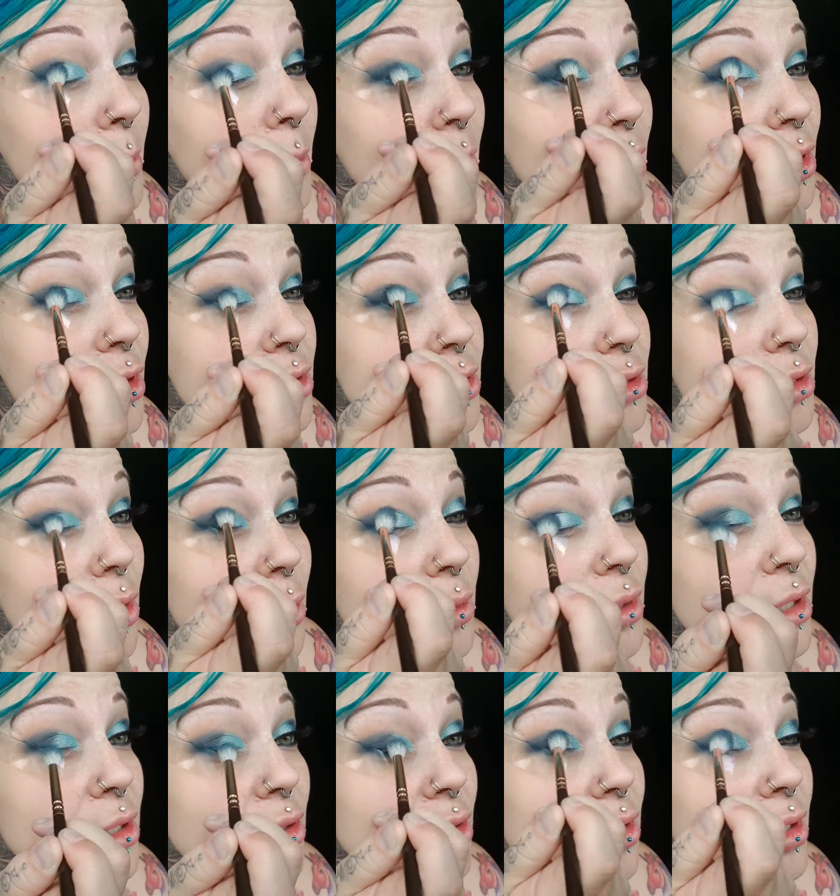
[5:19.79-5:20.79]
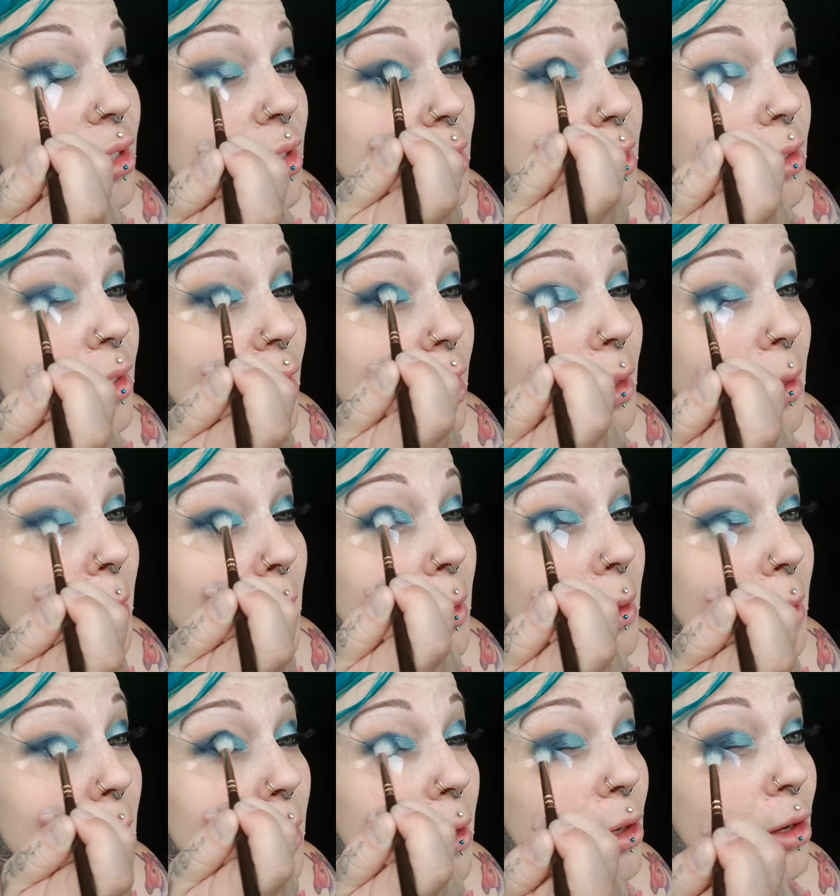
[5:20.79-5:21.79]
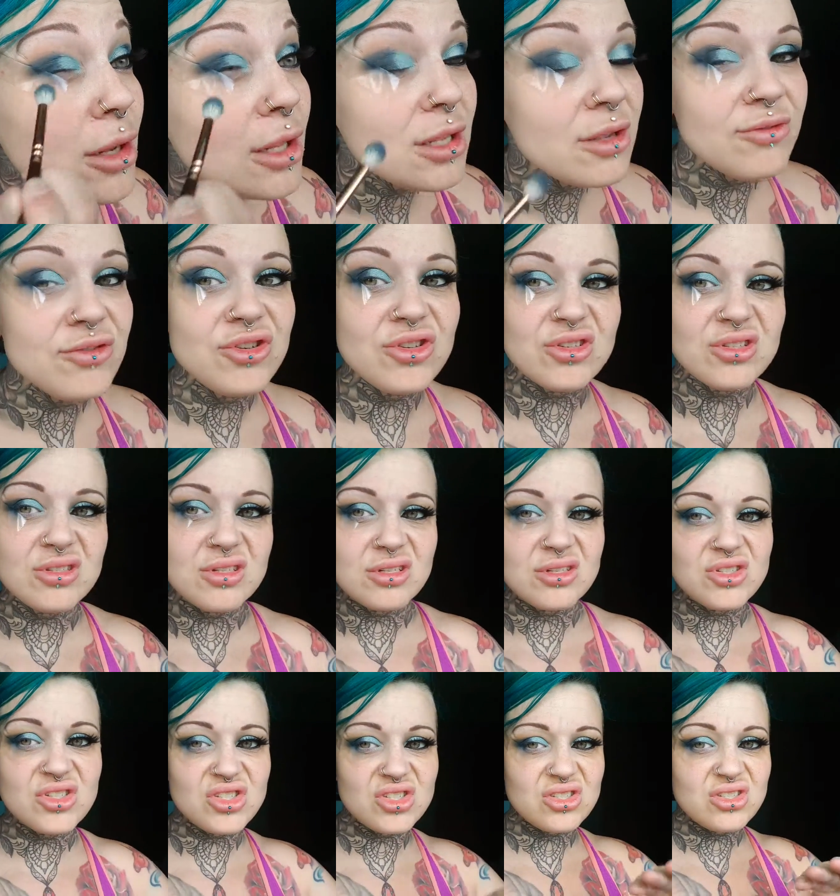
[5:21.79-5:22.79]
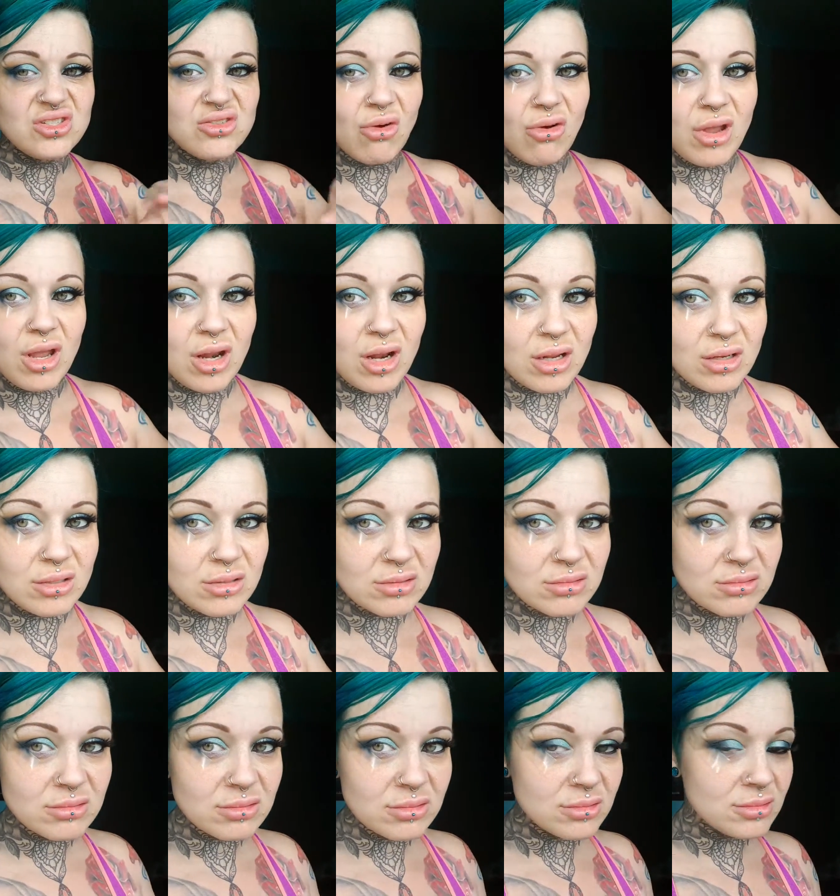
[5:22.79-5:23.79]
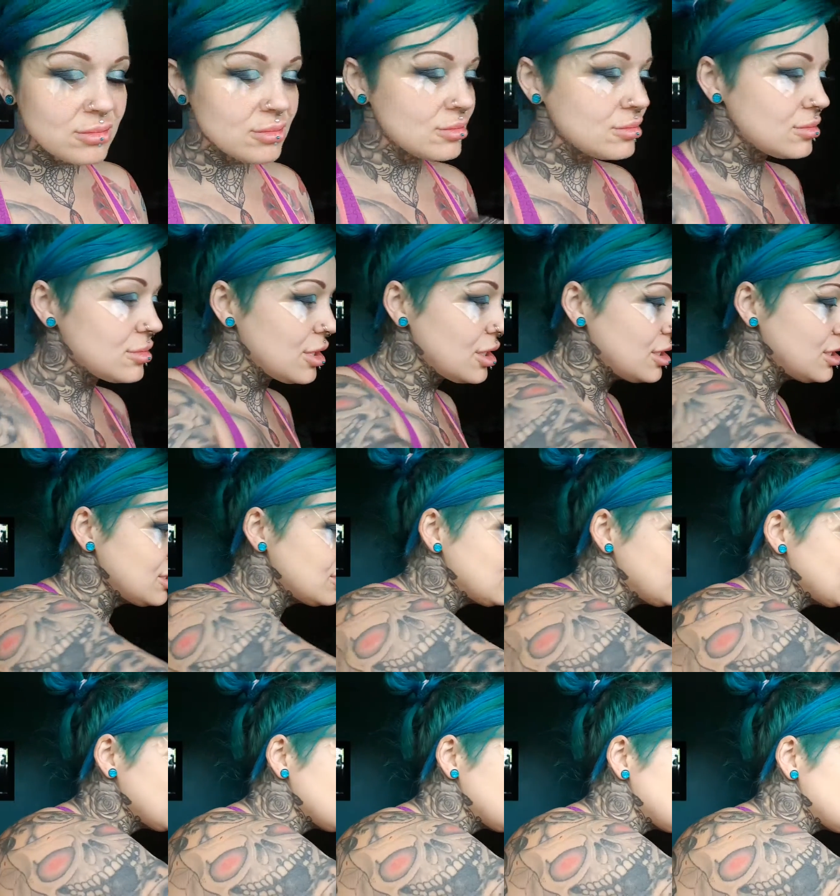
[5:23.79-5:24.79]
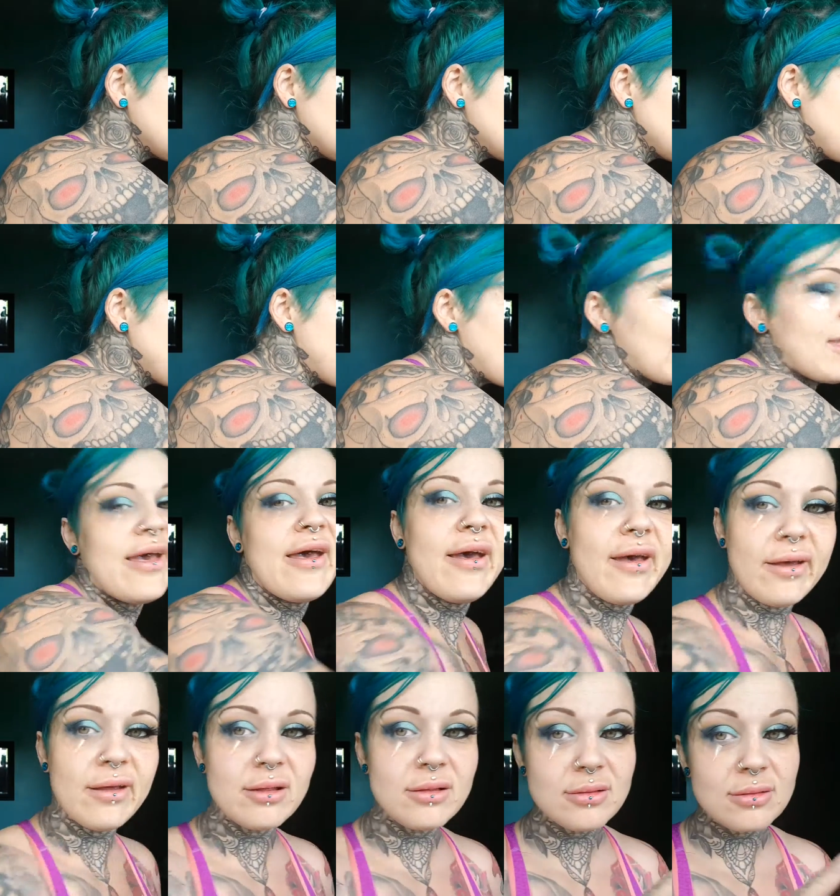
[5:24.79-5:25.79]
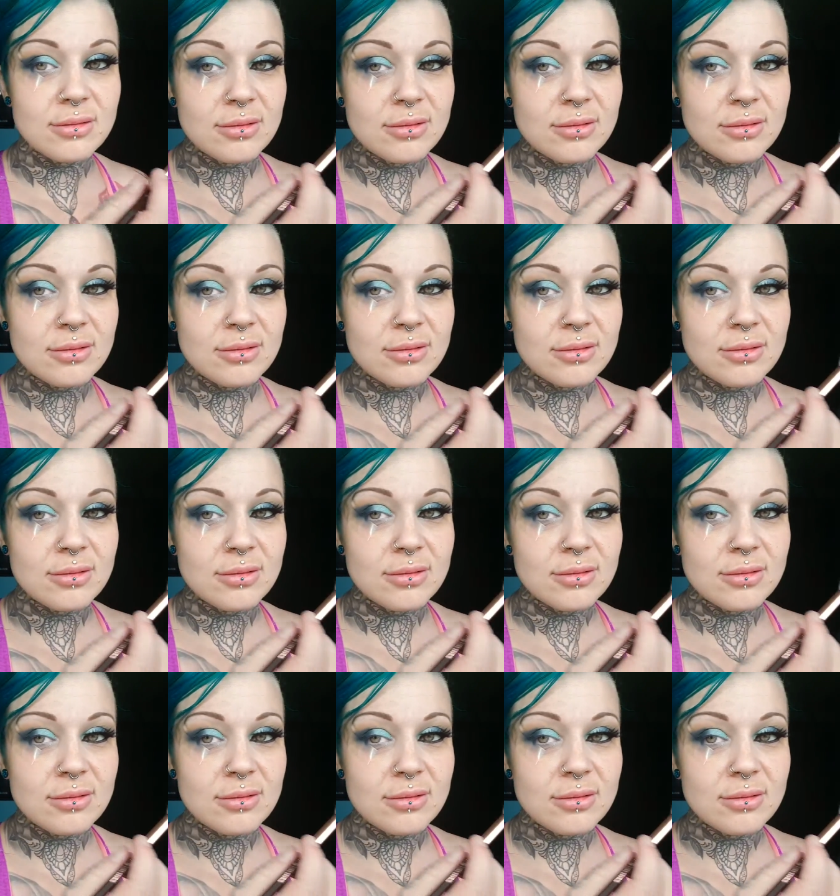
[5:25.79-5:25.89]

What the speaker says: because you don't want it looking like, you know, like you've just stuck it on and it's just there.